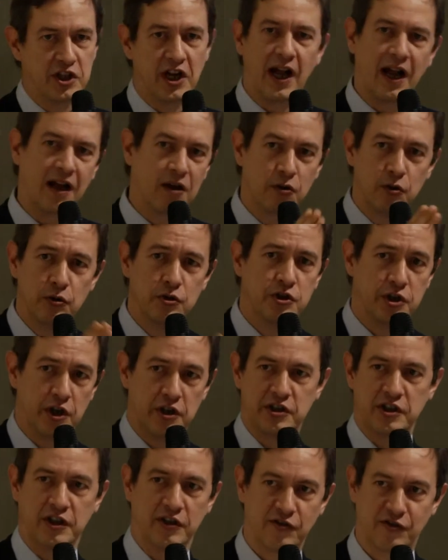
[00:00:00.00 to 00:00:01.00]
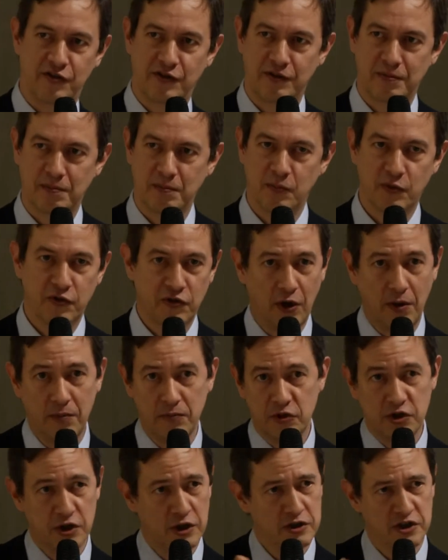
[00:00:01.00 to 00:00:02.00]
are good judges. Some
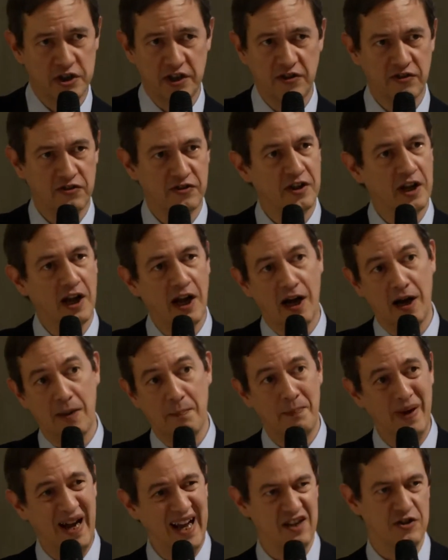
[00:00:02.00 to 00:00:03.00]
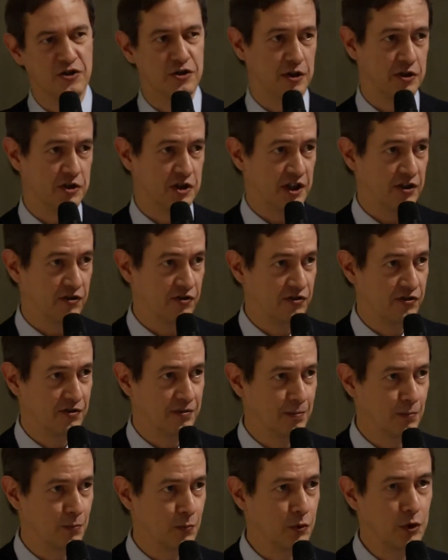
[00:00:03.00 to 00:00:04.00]
judges are bad judges.
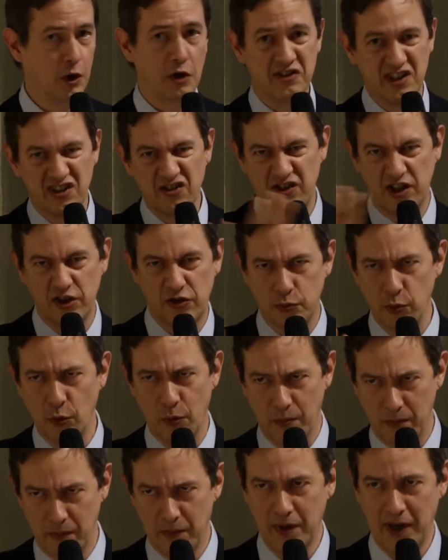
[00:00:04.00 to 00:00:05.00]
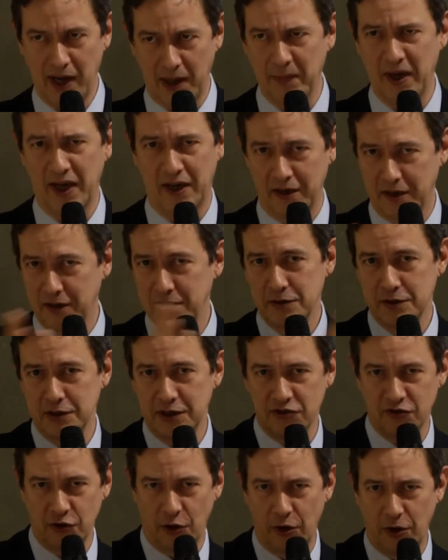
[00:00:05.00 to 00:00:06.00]
Not in this room, I mean, in
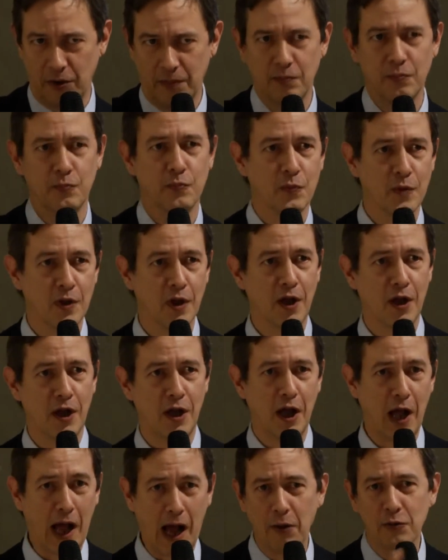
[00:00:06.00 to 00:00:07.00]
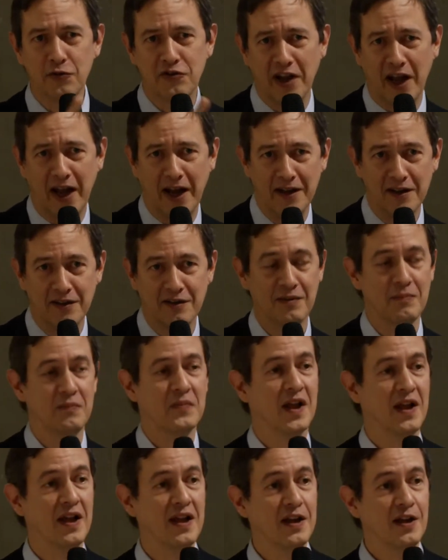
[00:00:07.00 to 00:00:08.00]
the outside.
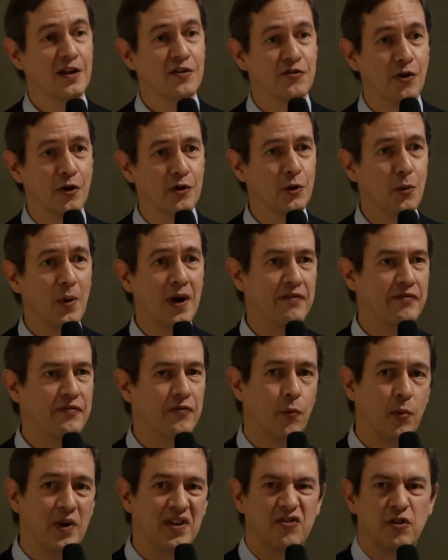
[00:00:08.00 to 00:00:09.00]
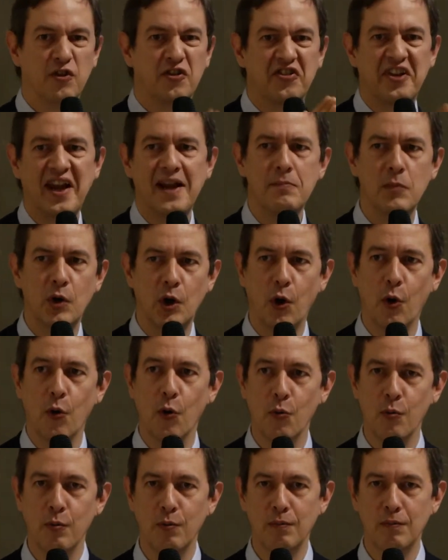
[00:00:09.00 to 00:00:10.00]
So you have, with the same law,
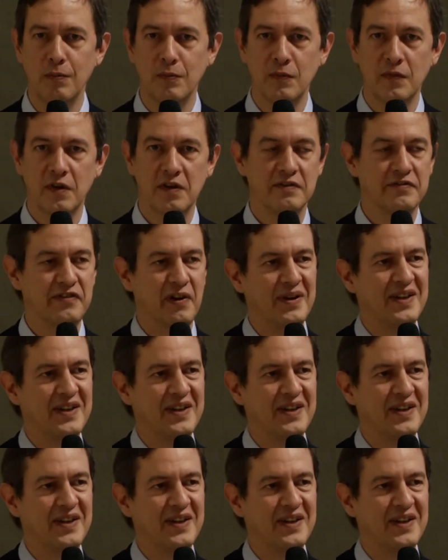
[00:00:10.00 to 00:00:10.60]
very